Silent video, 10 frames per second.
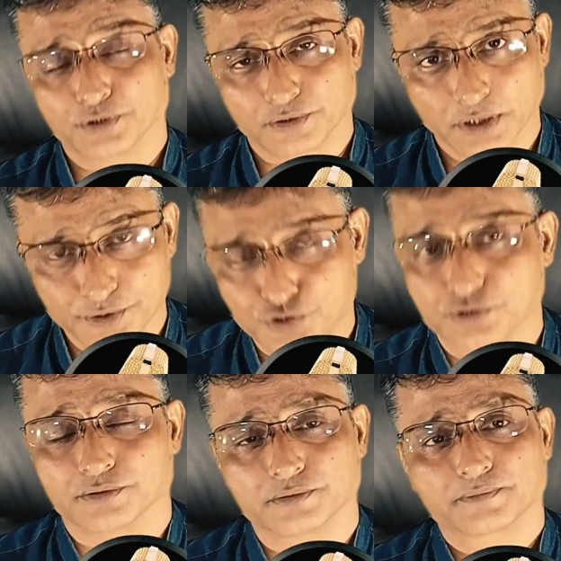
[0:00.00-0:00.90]
be the
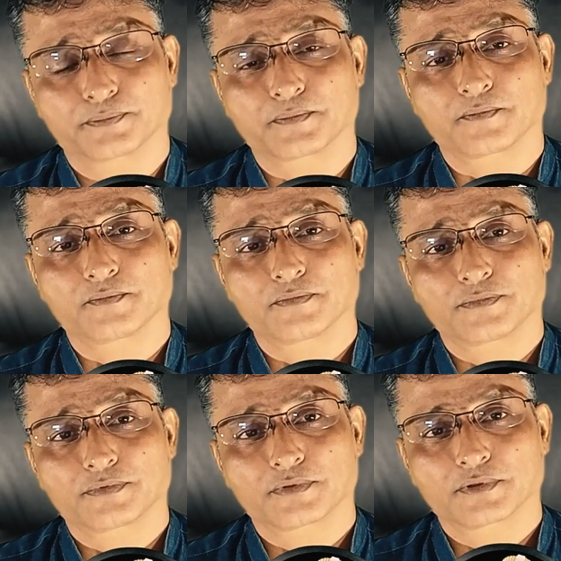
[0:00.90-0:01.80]
religion,
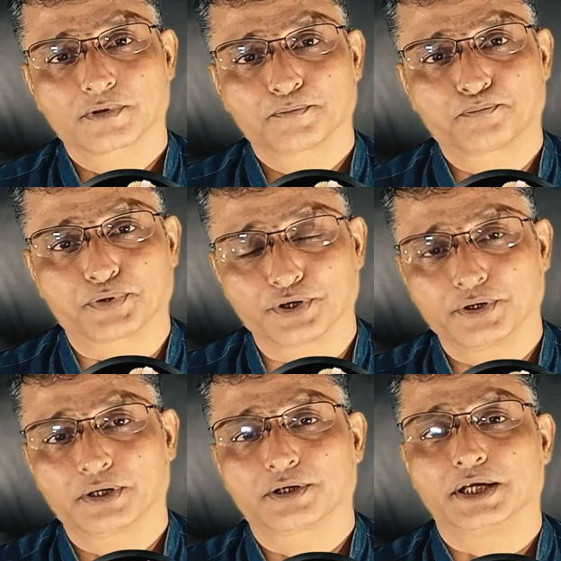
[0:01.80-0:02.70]

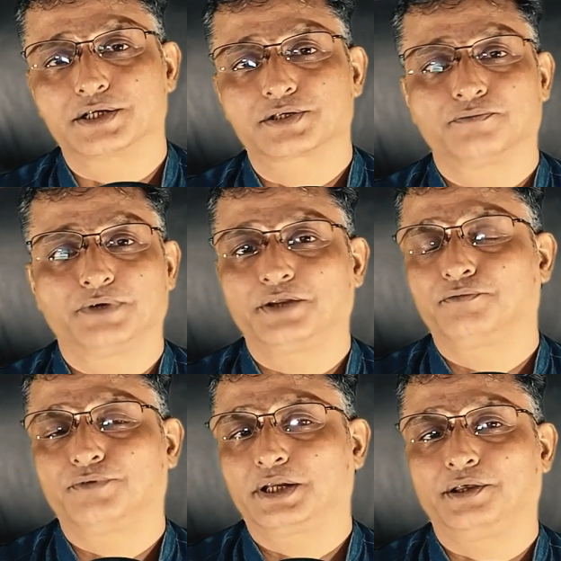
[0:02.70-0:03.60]
prayer is a
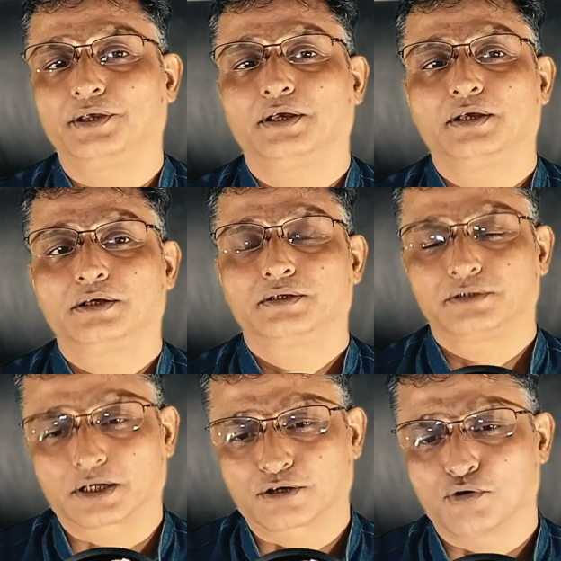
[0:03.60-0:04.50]
very, very,
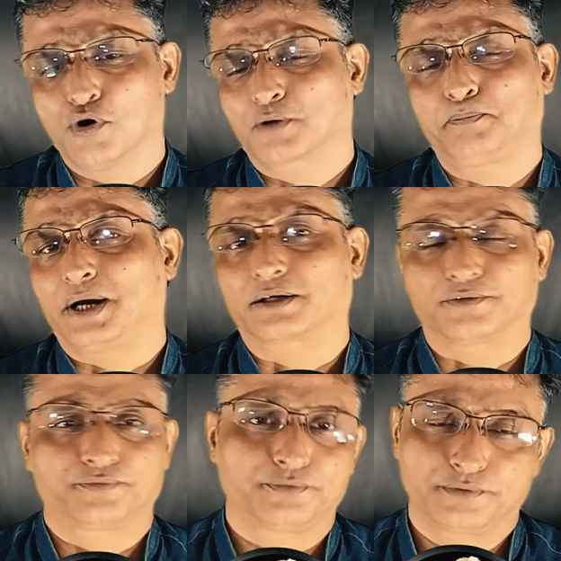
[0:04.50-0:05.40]
the core part
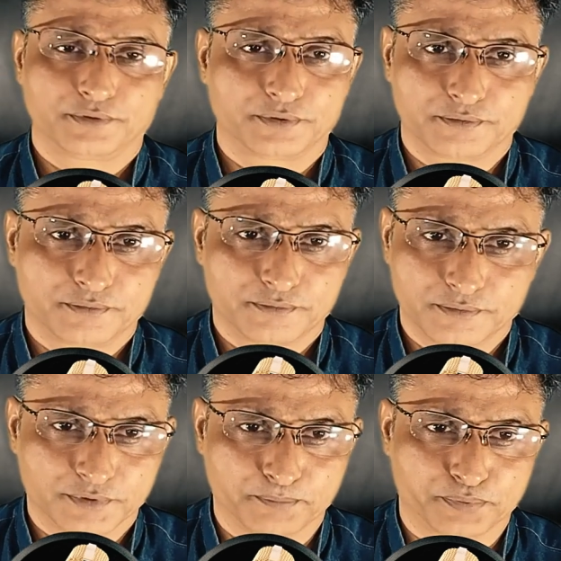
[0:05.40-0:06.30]
of
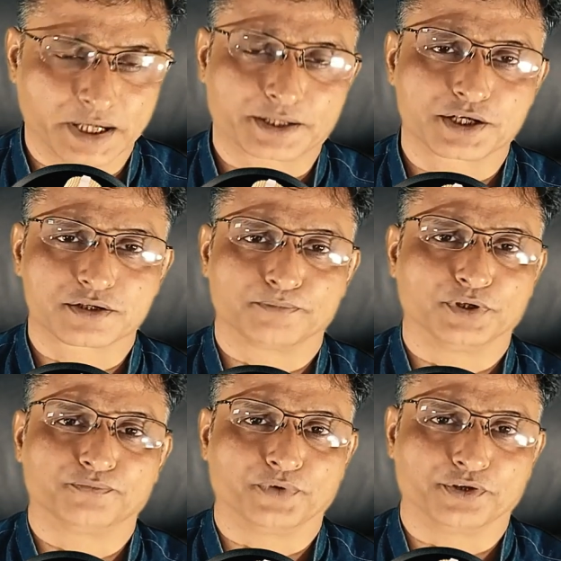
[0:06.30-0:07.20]
the practice
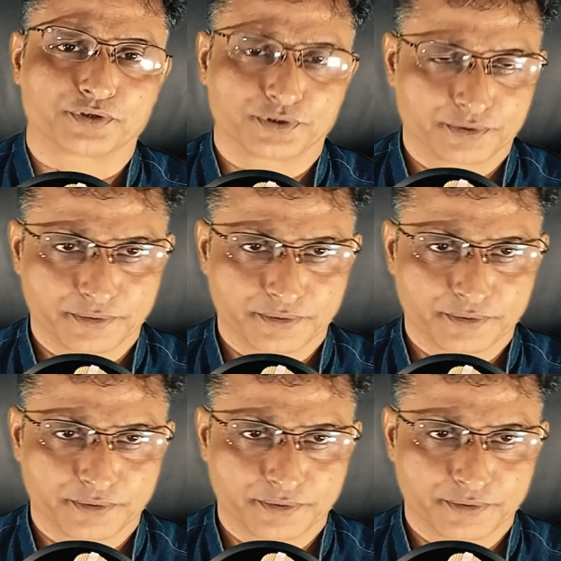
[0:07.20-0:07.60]
of the faith.